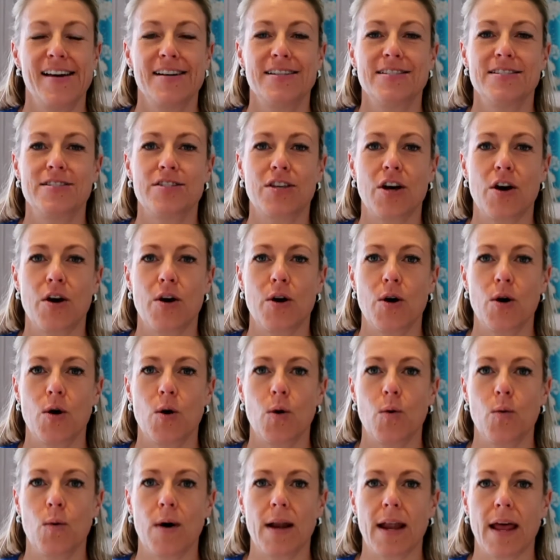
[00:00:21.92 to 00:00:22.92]

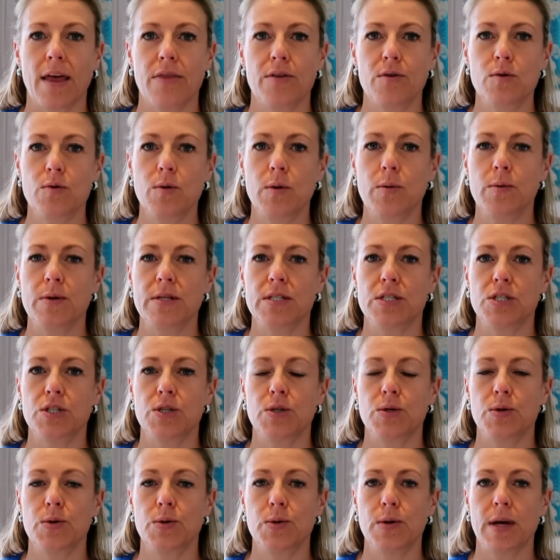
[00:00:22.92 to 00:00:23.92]
So what I thought we would
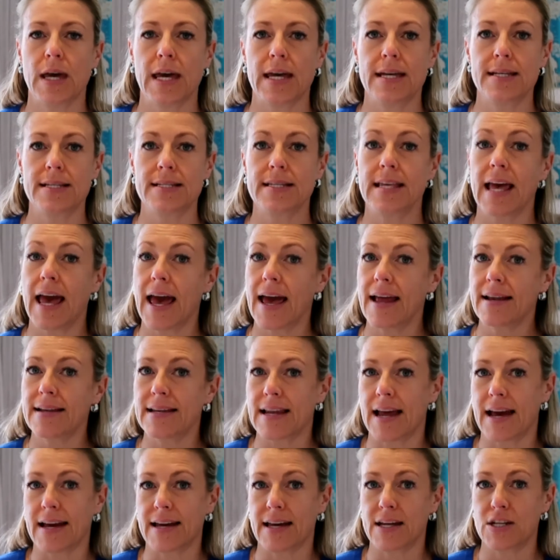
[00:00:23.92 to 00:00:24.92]
do is hand
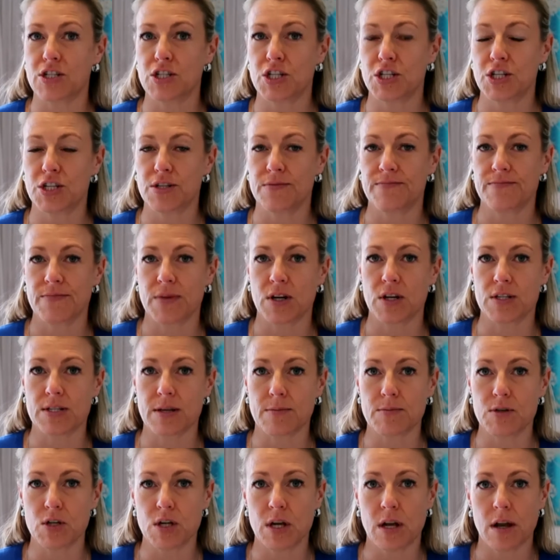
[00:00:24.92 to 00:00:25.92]
luggage, because
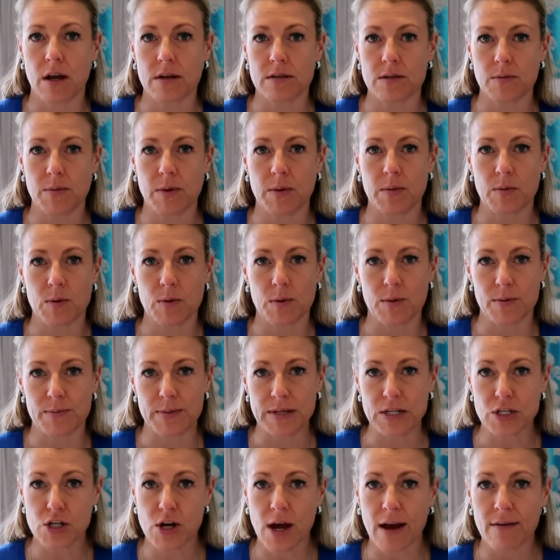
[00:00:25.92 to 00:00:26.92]
I'm sure a lot of people will
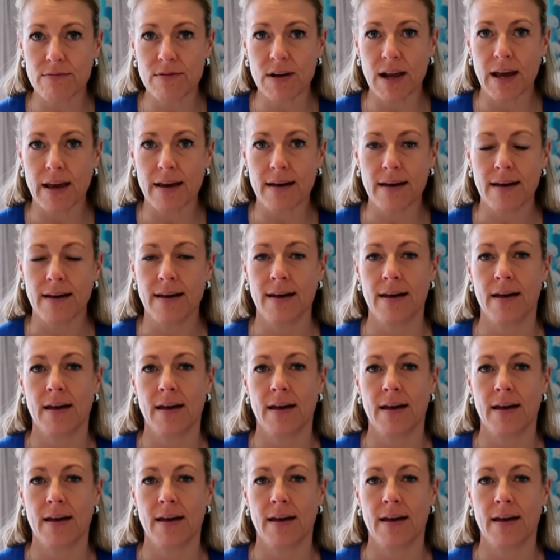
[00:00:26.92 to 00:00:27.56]
be traveling,